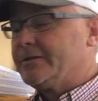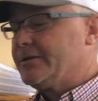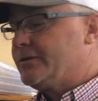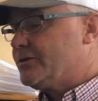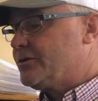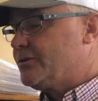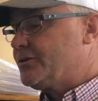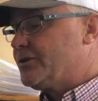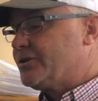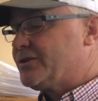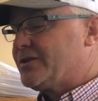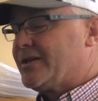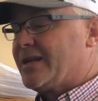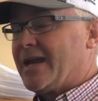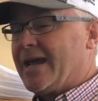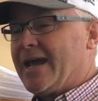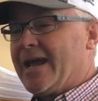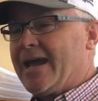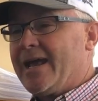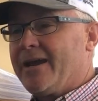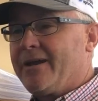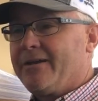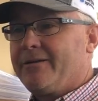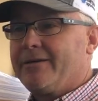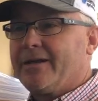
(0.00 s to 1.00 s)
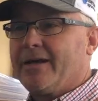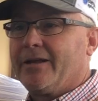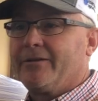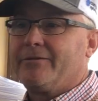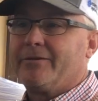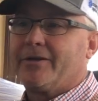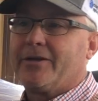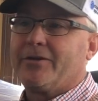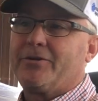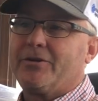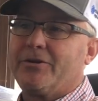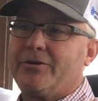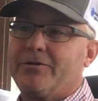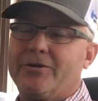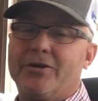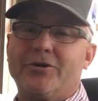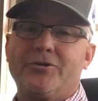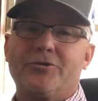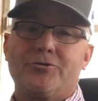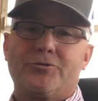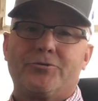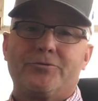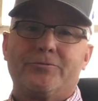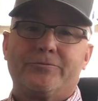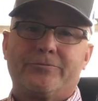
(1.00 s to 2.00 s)
So just an added, not the
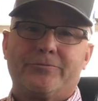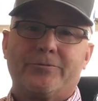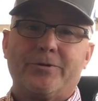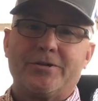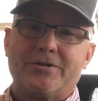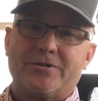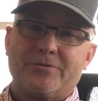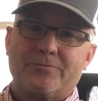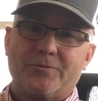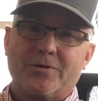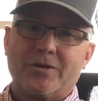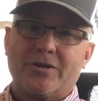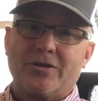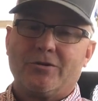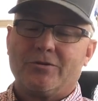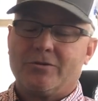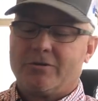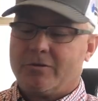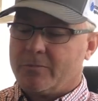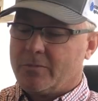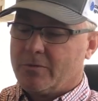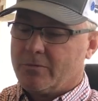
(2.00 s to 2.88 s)
initial reason we use it,